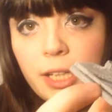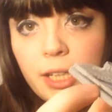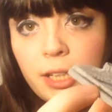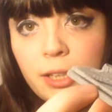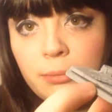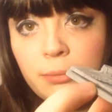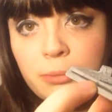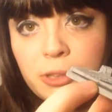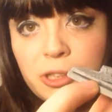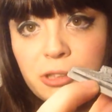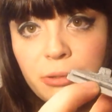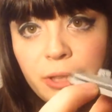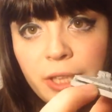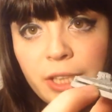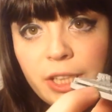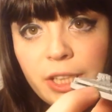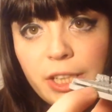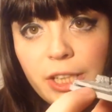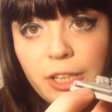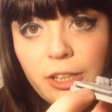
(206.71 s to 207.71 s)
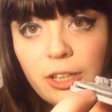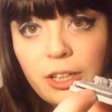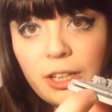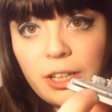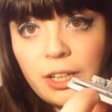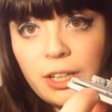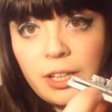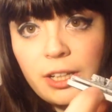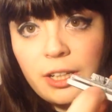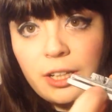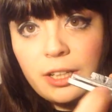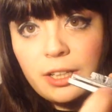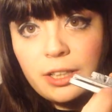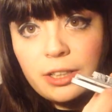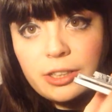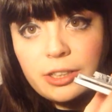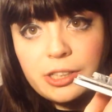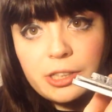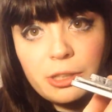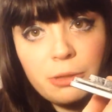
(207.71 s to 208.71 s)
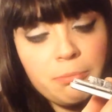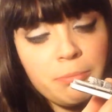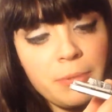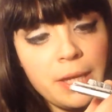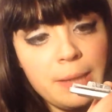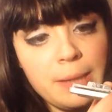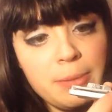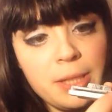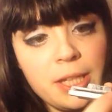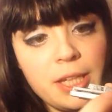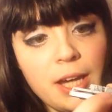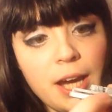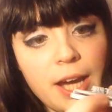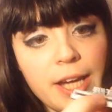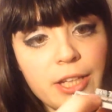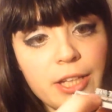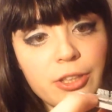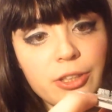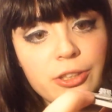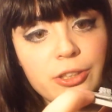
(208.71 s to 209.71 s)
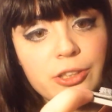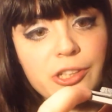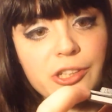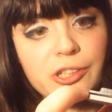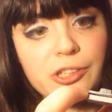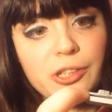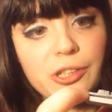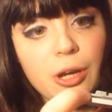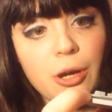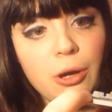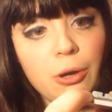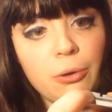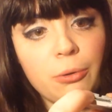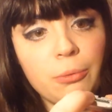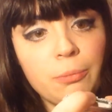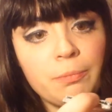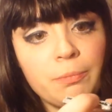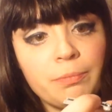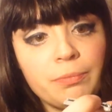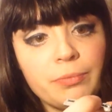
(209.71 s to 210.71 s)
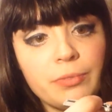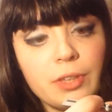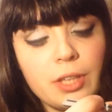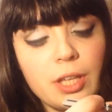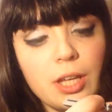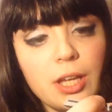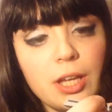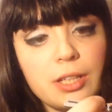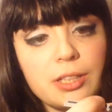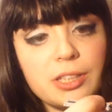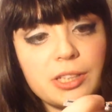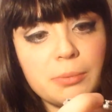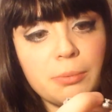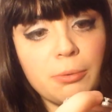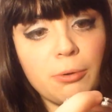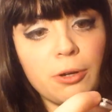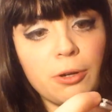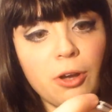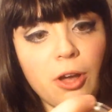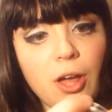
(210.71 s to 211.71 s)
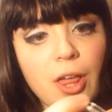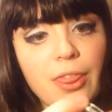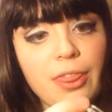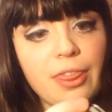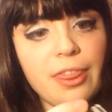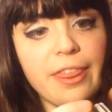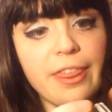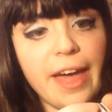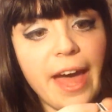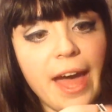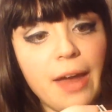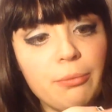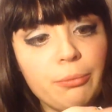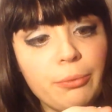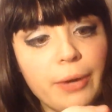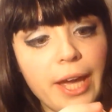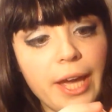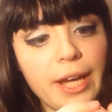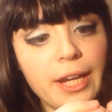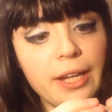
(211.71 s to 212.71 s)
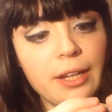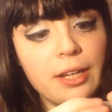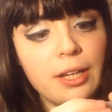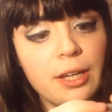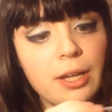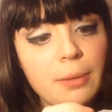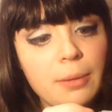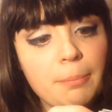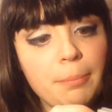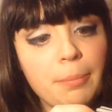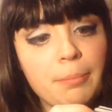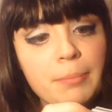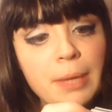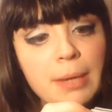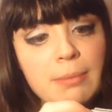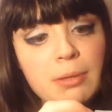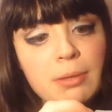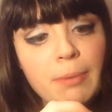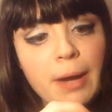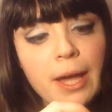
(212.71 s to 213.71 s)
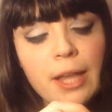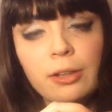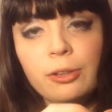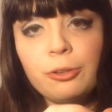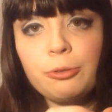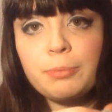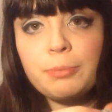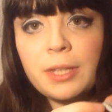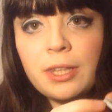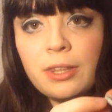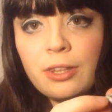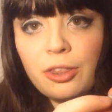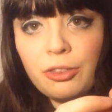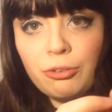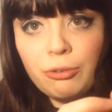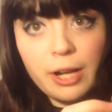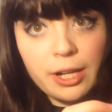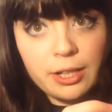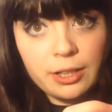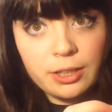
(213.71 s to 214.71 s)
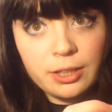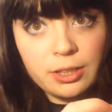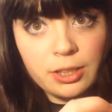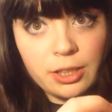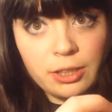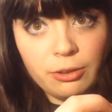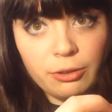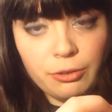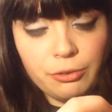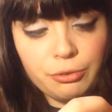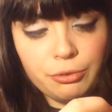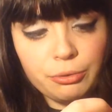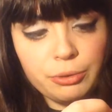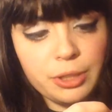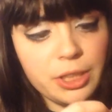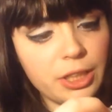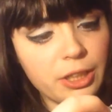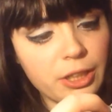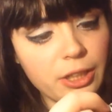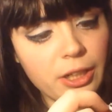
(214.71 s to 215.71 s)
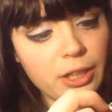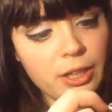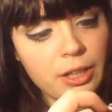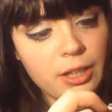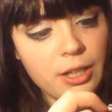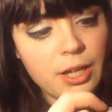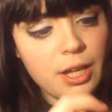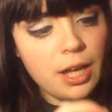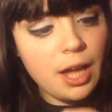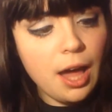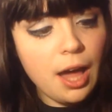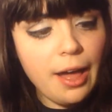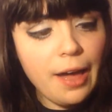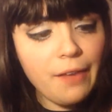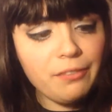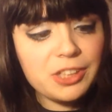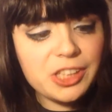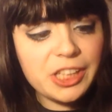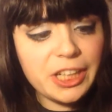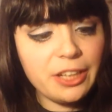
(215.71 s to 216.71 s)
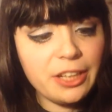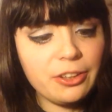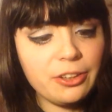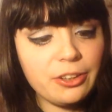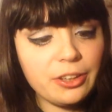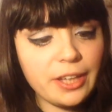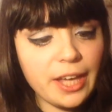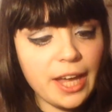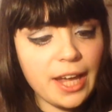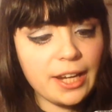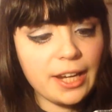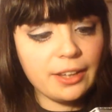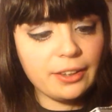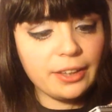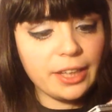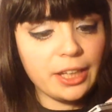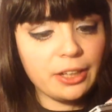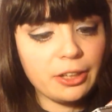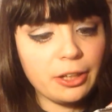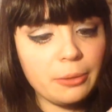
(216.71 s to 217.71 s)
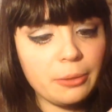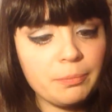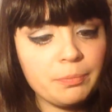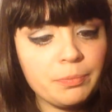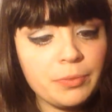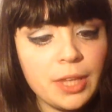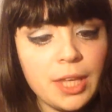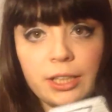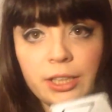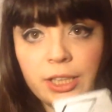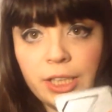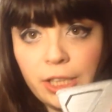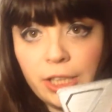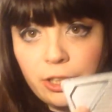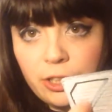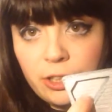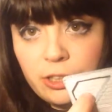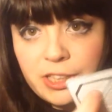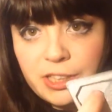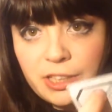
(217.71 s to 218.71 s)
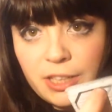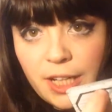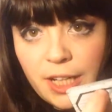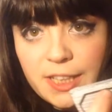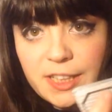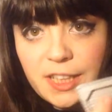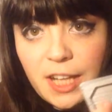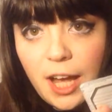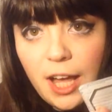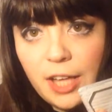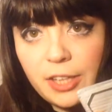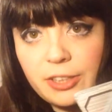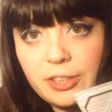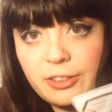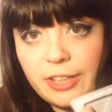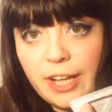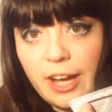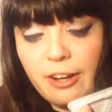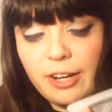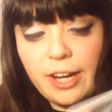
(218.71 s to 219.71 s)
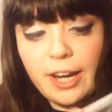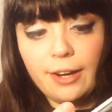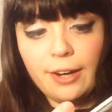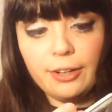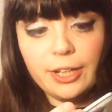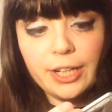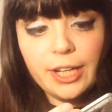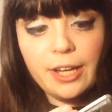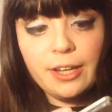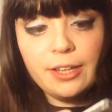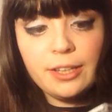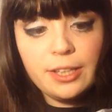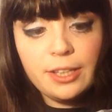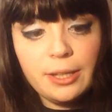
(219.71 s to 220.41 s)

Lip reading: in between here. So maybe I could sew a support on that way. Maybe by looping the thread and the needle through here. I'll have to take a look at it later. And in here there's a nice hollowed out area.